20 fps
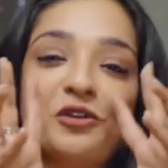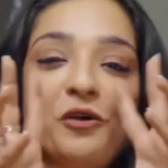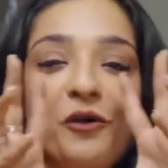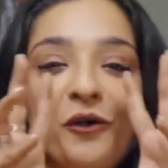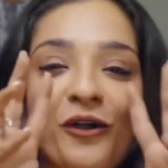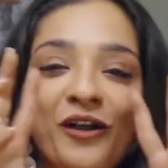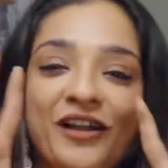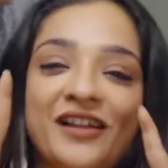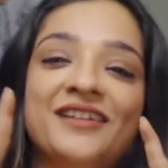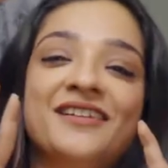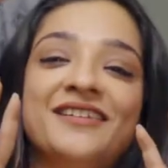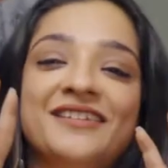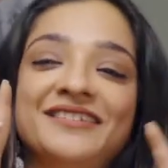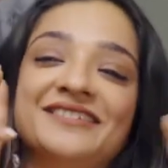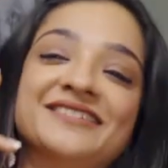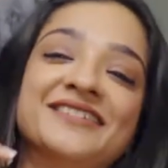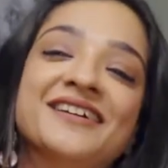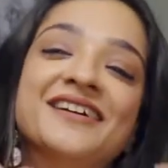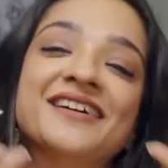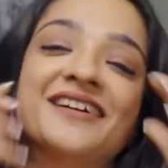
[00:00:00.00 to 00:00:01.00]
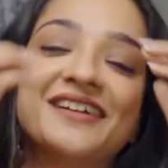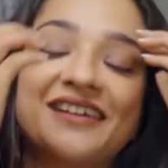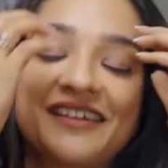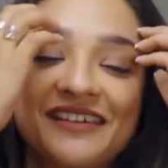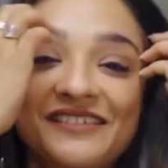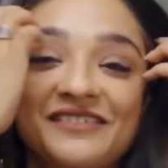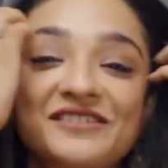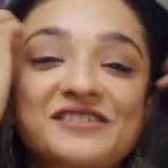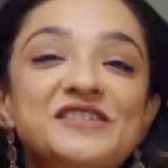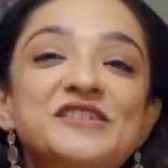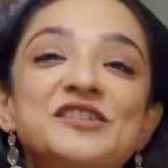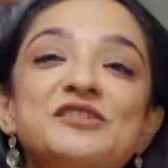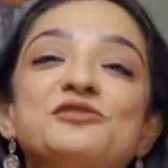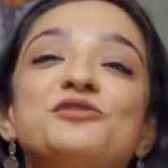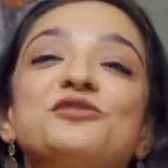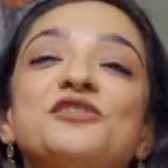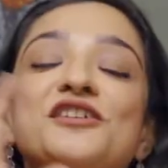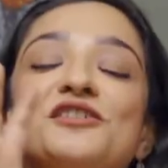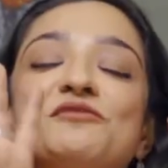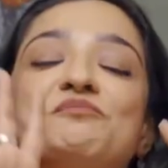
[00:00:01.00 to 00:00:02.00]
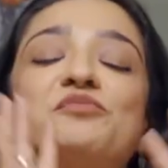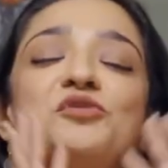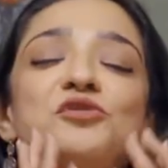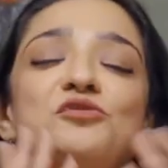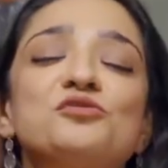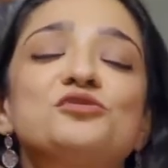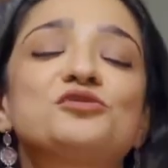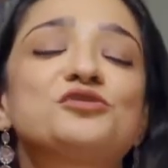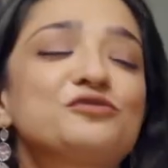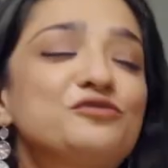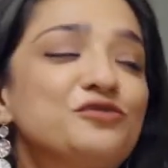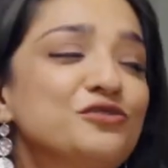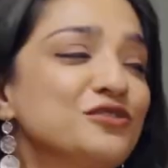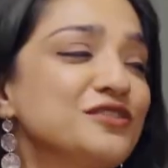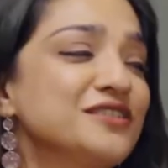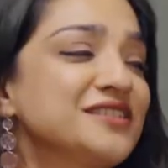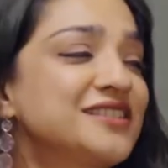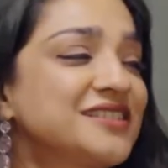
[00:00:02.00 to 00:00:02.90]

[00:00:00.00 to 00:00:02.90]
doll, looking beautiful,